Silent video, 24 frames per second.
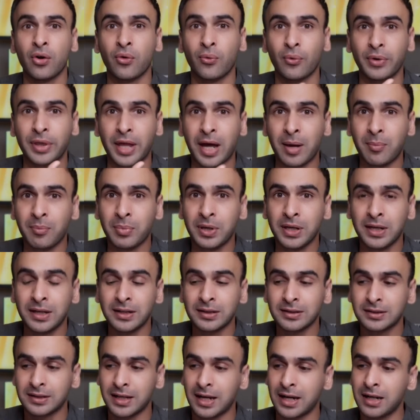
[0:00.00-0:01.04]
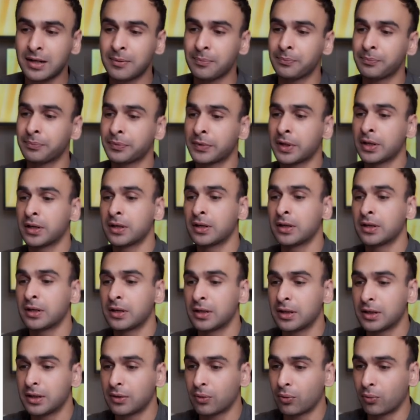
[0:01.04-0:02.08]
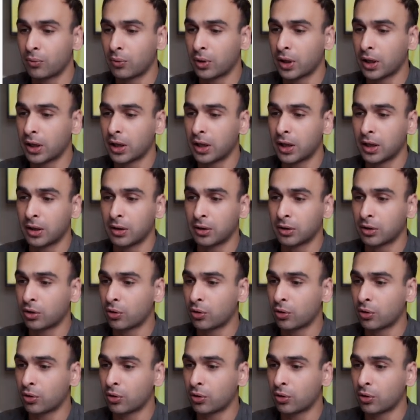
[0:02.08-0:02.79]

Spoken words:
With that being said, we're going to